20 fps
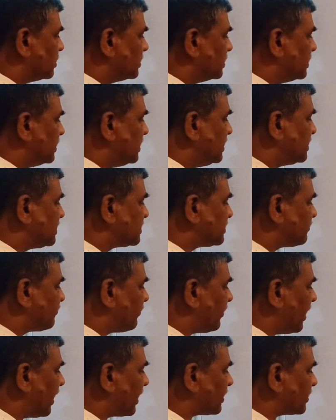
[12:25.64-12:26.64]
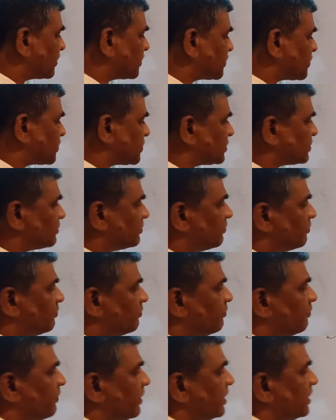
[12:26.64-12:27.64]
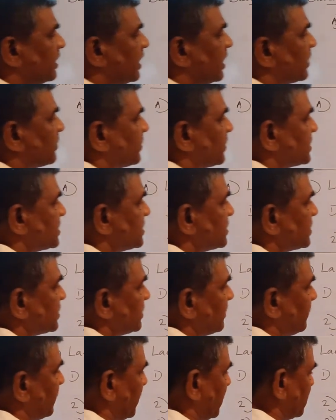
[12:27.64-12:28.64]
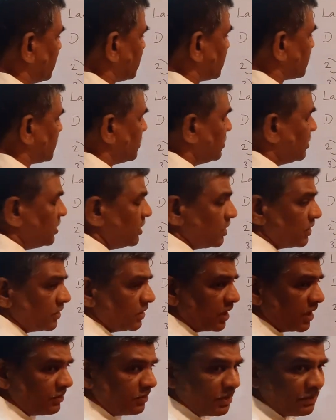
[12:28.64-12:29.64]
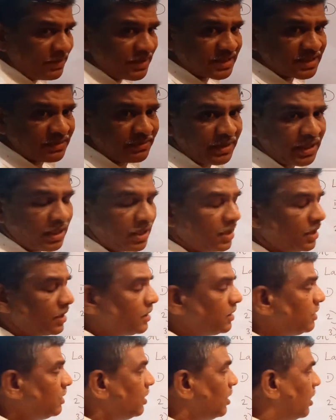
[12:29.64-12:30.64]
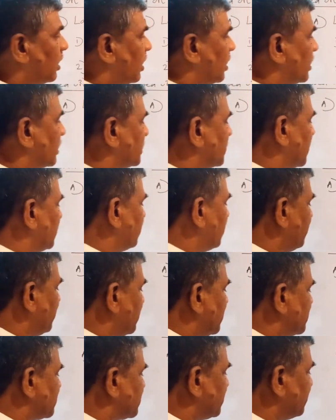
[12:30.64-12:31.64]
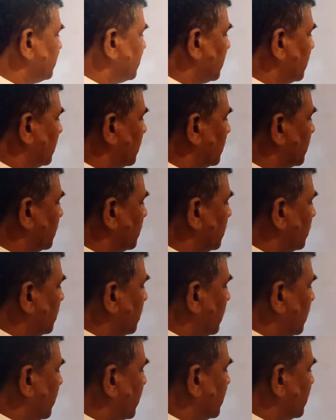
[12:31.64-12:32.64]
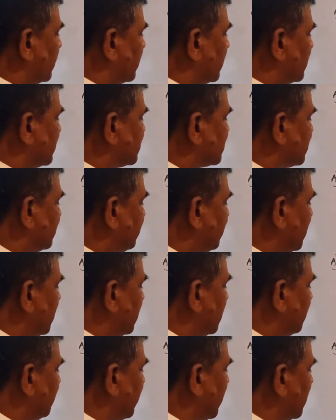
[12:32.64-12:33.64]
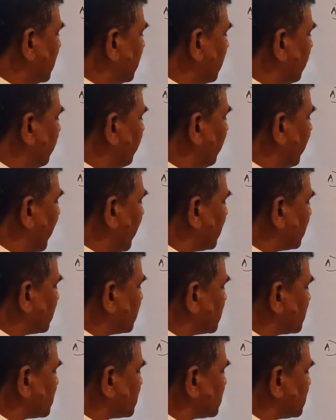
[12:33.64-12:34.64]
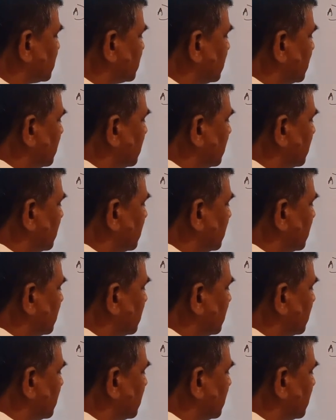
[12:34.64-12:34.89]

these factors, when they are present in a pairs, they may be similar or they may be dissimilar. In a dissimilar pair of factors,